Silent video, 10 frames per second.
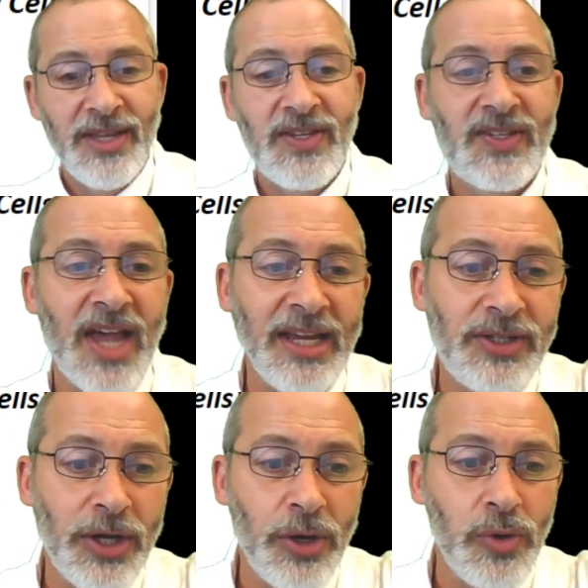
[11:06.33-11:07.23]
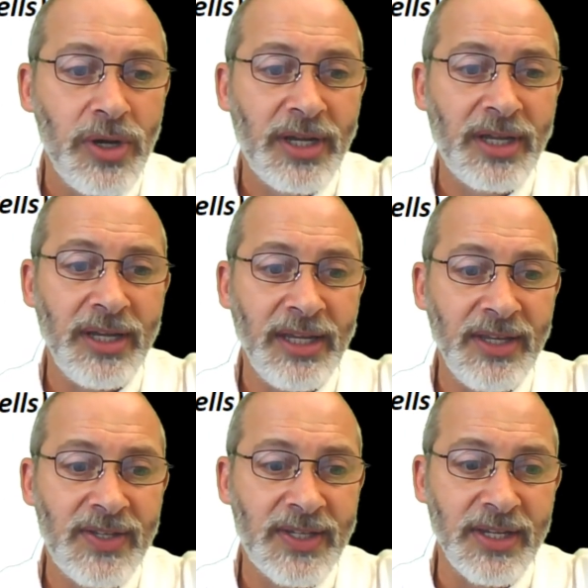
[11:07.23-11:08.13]

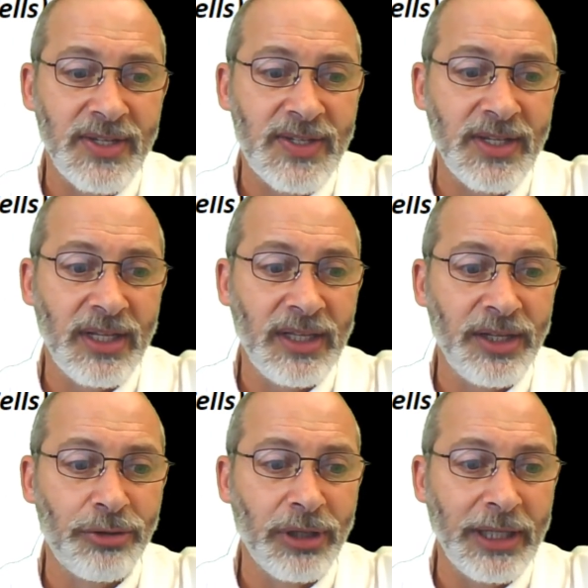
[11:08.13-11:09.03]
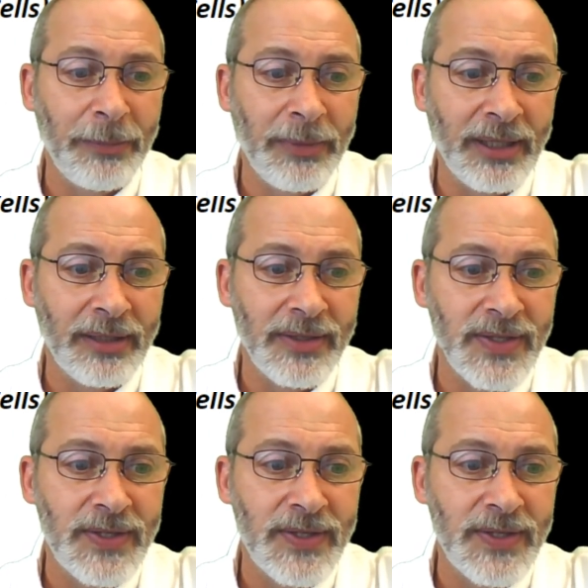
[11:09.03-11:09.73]
cytokinesis literally means.